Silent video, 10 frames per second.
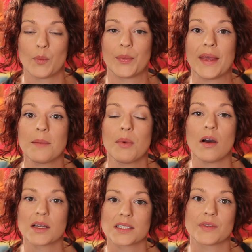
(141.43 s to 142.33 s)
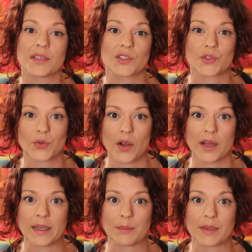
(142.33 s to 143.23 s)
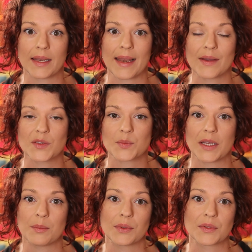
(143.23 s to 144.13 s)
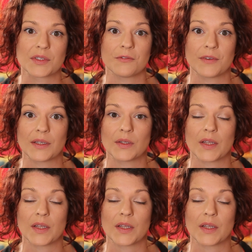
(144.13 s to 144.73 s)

Being part of this tribe allows people to feel